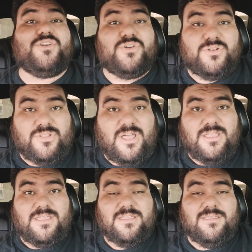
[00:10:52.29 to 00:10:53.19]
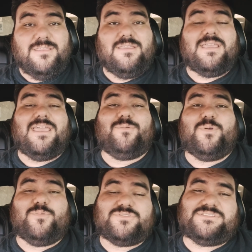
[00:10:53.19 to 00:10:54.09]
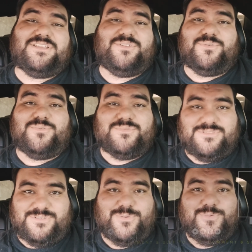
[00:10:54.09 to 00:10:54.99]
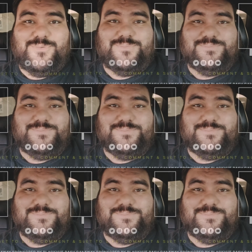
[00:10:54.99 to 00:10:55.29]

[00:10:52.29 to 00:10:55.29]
Good luck, and we will see you soon.